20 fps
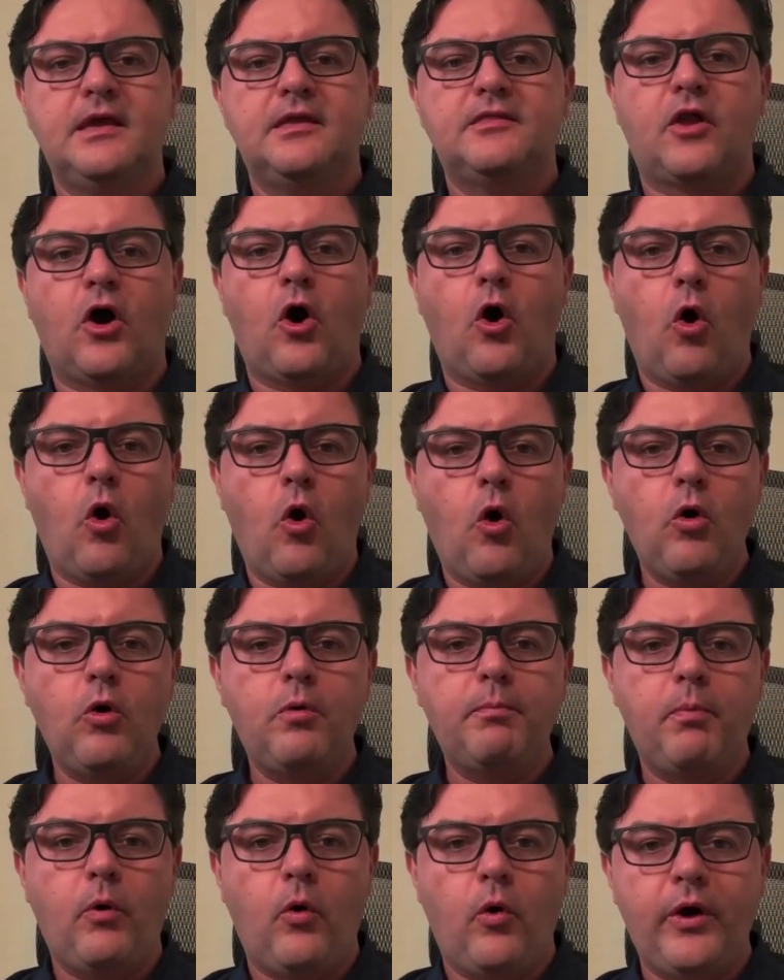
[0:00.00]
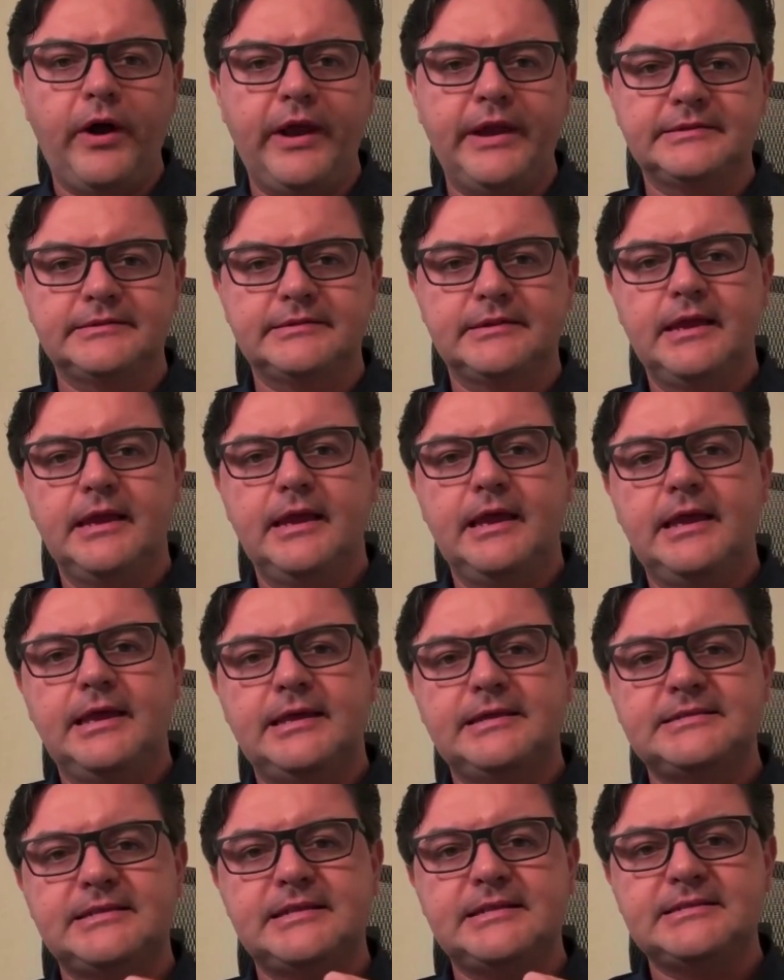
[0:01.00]
The whole point
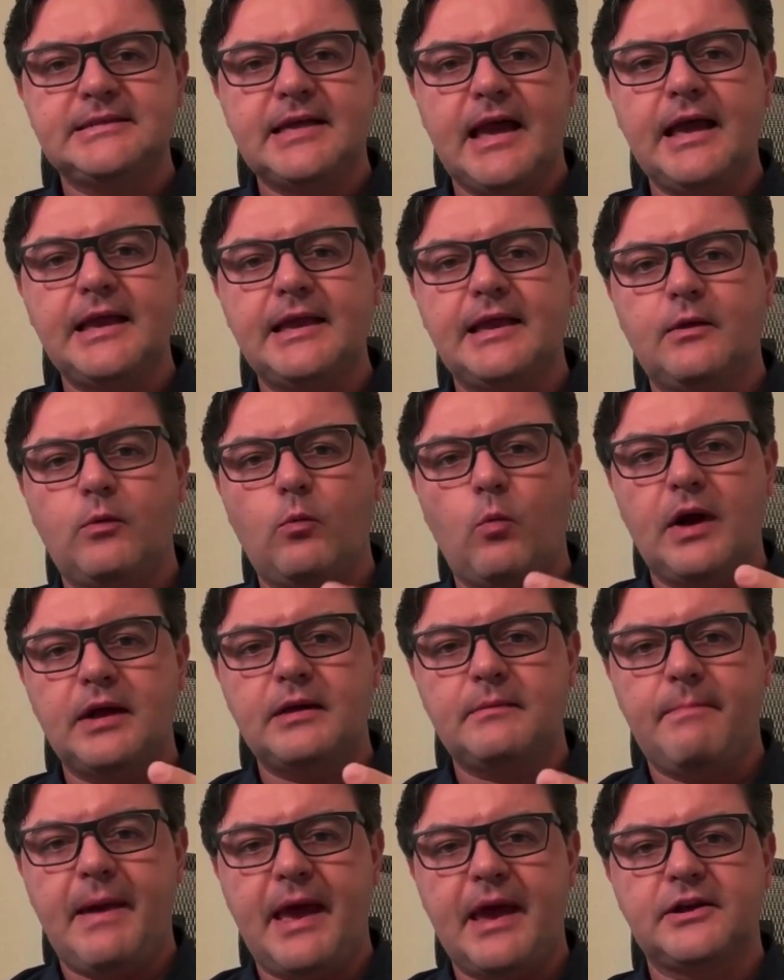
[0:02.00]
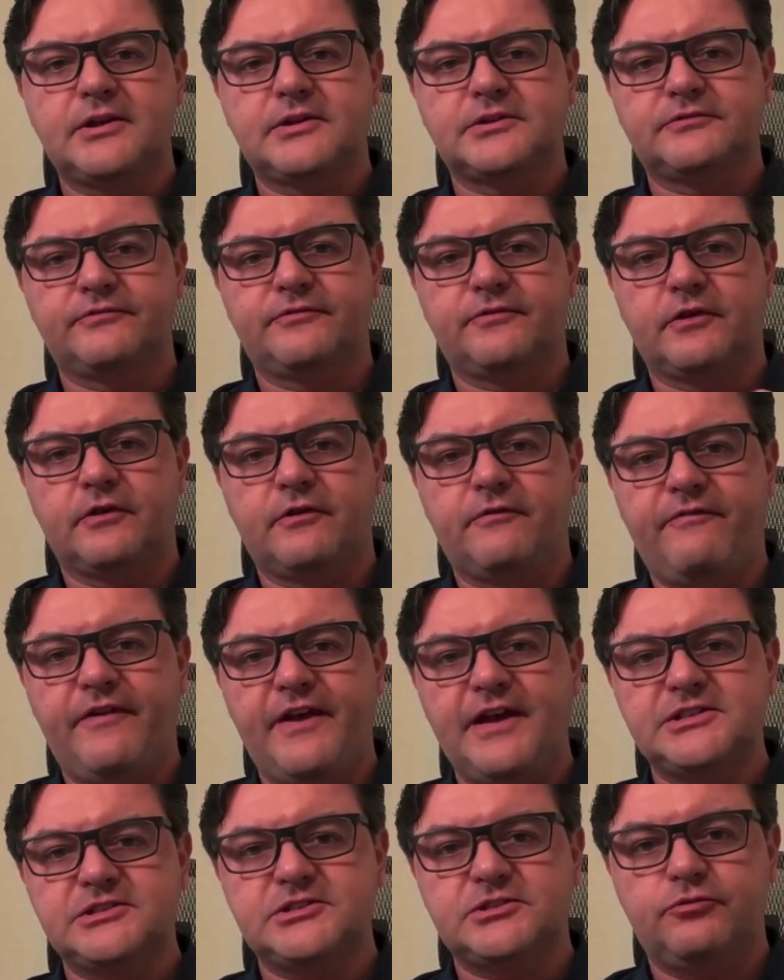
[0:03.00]
is deciding what matters first.
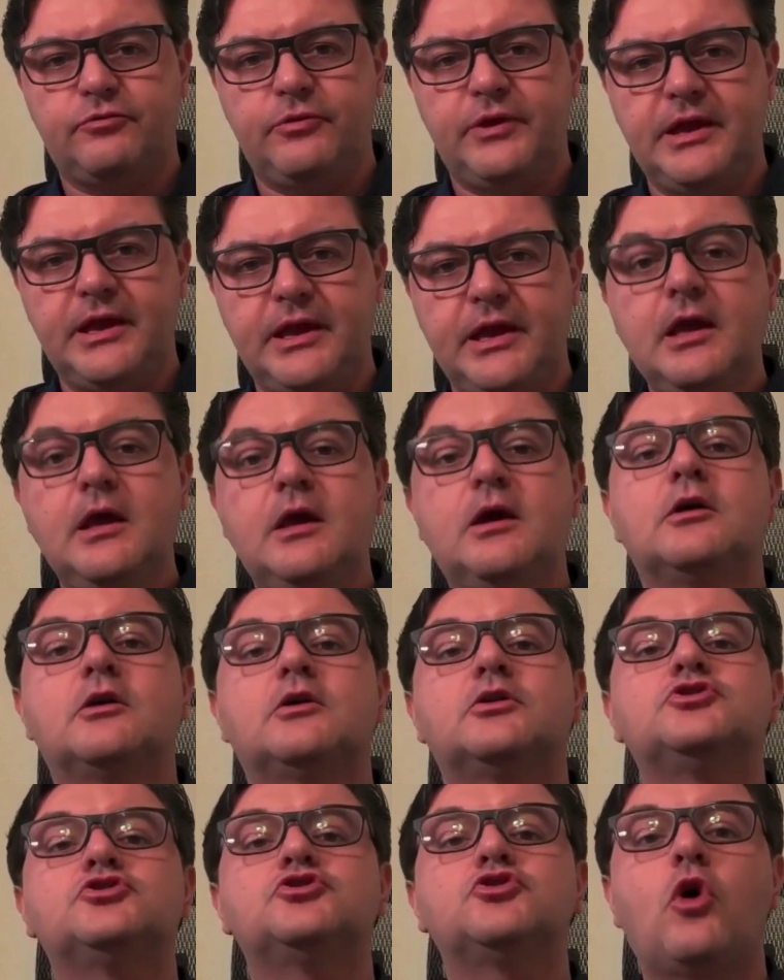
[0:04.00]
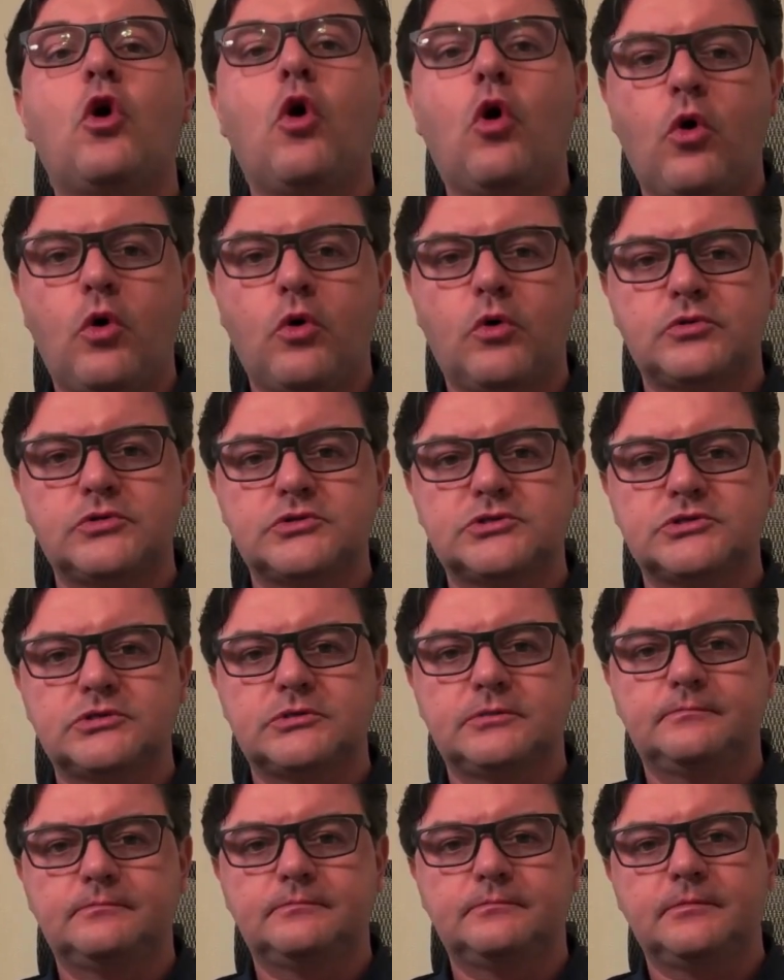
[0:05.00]
Phase three: controls.